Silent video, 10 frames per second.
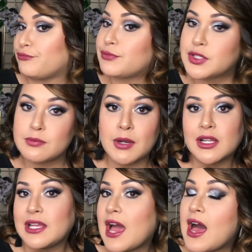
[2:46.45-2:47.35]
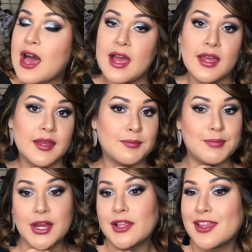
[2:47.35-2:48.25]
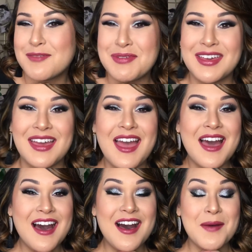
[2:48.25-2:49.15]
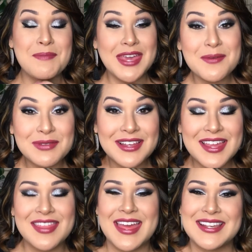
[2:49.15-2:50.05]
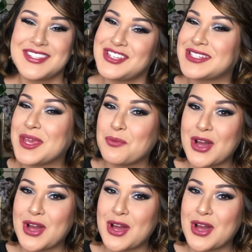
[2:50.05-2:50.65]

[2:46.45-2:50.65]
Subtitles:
sparkly eye, berry lip makeup look, then just keep